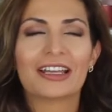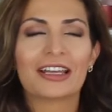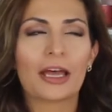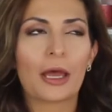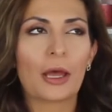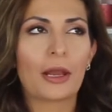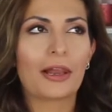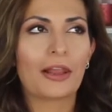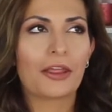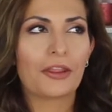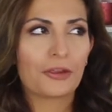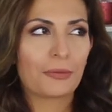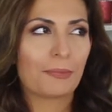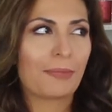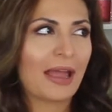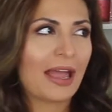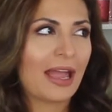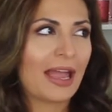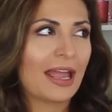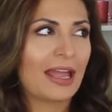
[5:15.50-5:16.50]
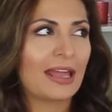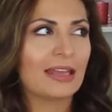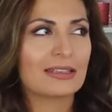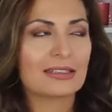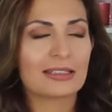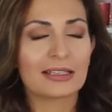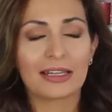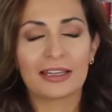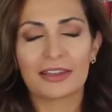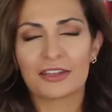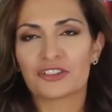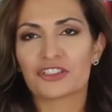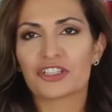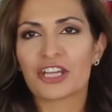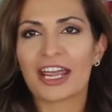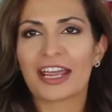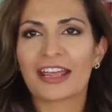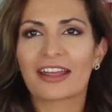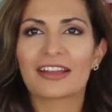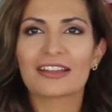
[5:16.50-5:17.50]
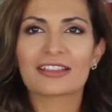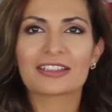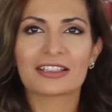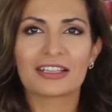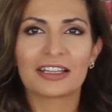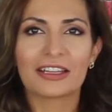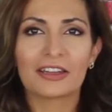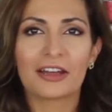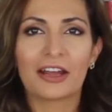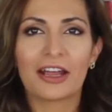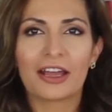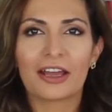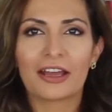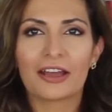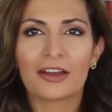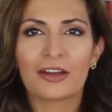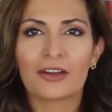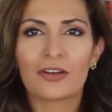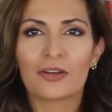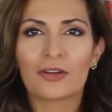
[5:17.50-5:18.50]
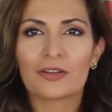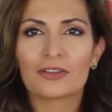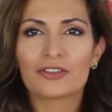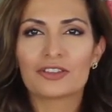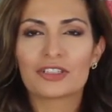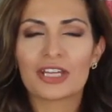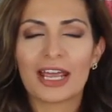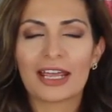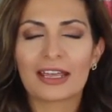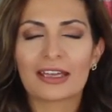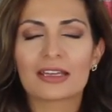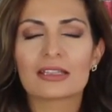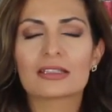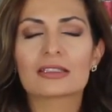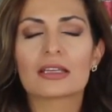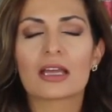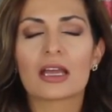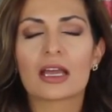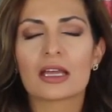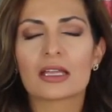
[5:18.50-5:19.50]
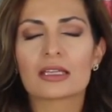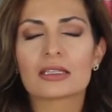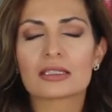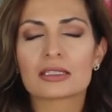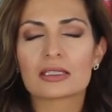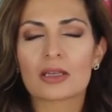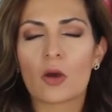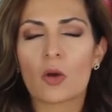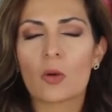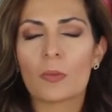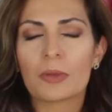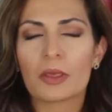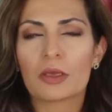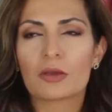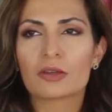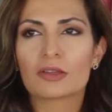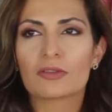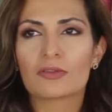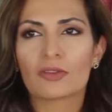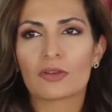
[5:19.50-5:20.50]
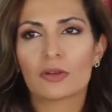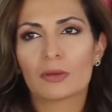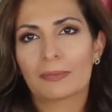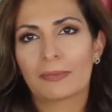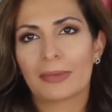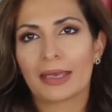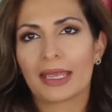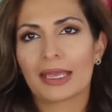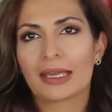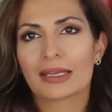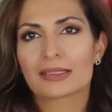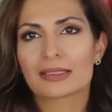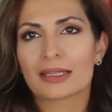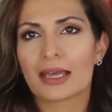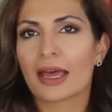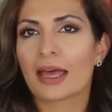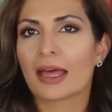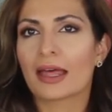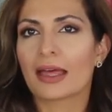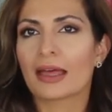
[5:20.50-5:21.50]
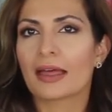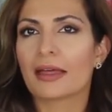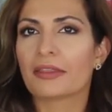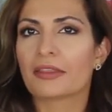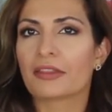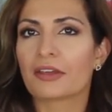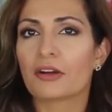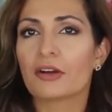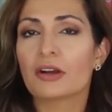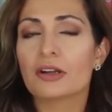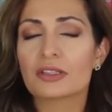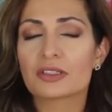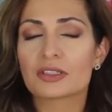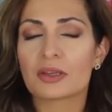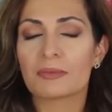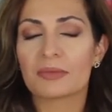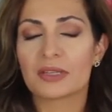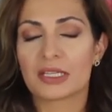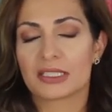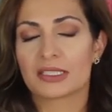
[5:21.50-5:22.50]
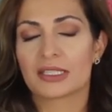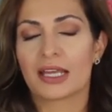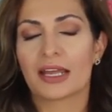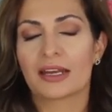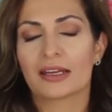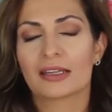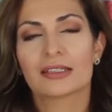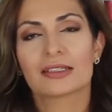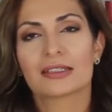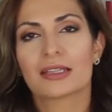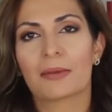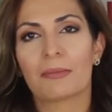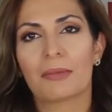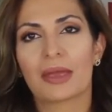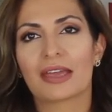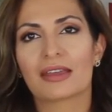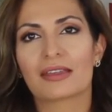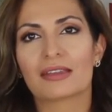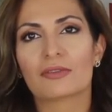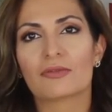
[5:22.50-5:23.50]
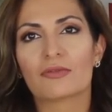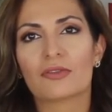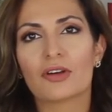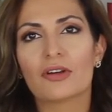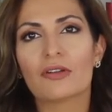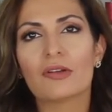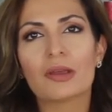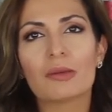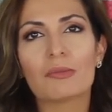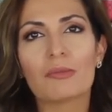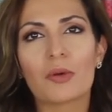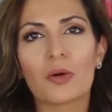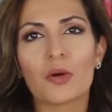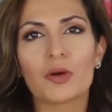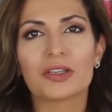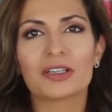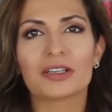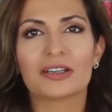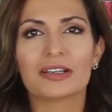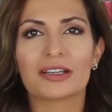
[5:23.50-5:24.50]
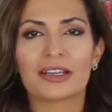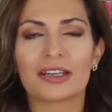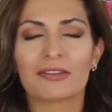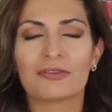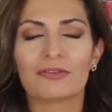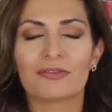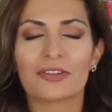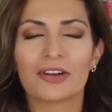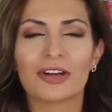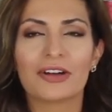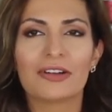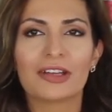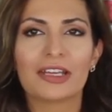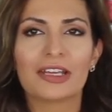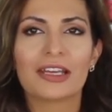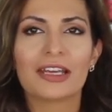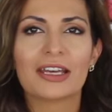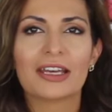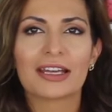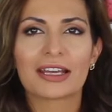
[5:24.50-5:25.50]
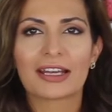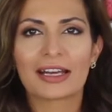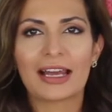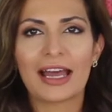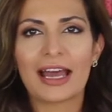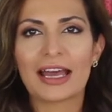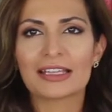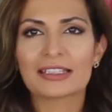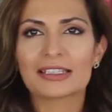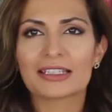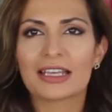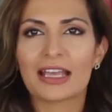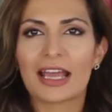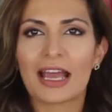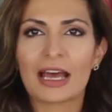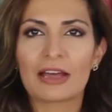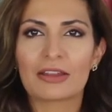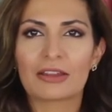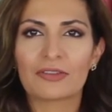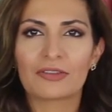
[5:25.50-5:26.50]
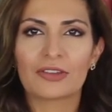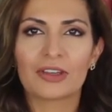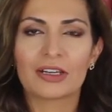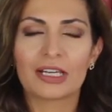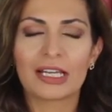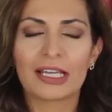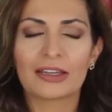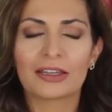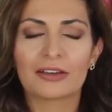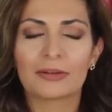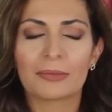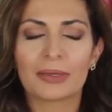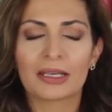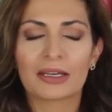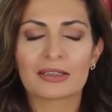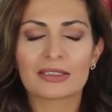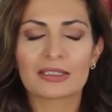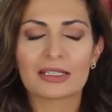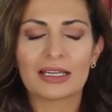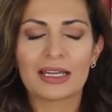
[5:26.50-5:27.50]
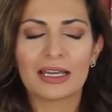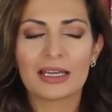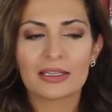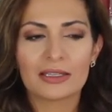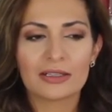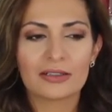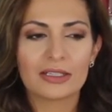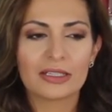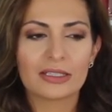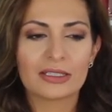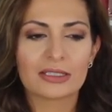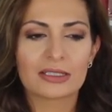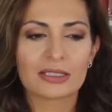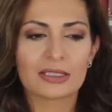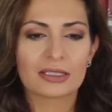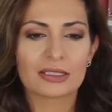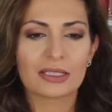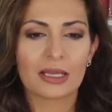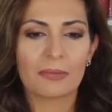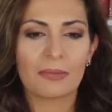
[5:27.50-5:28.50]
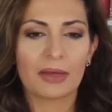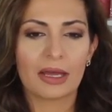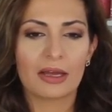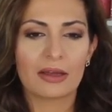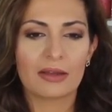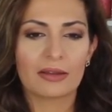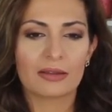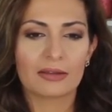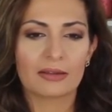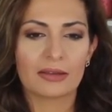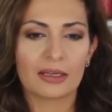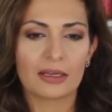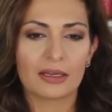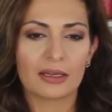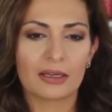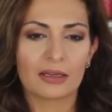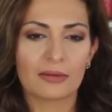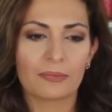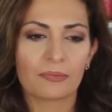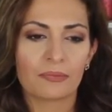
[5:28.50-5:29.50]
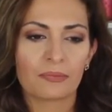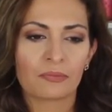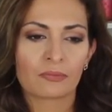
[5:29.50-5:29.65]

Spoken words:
Leather pants, leather jackets, leather jackets, it's so beautiful mix. And there are some designers, they make it very modern and very classy out of the leather, because leather is somehow the